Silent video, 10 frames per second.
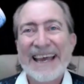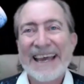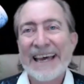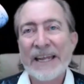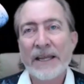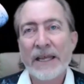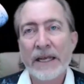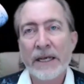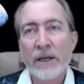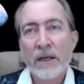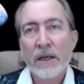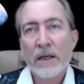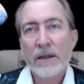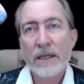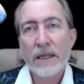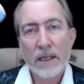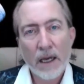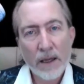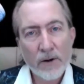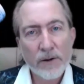and then
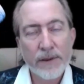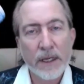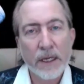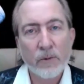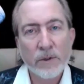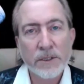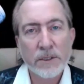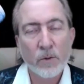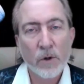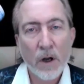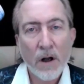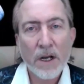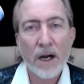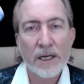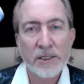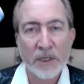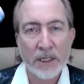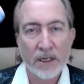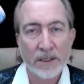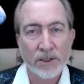the other thing was that we're all
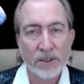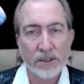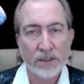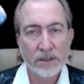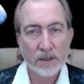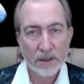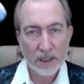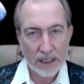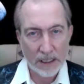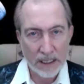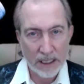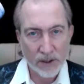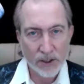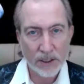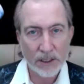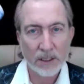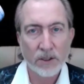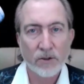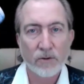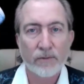cosmic consciousness condensed
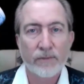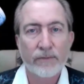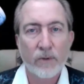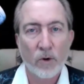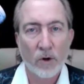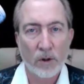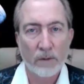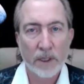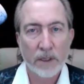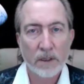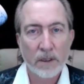into form,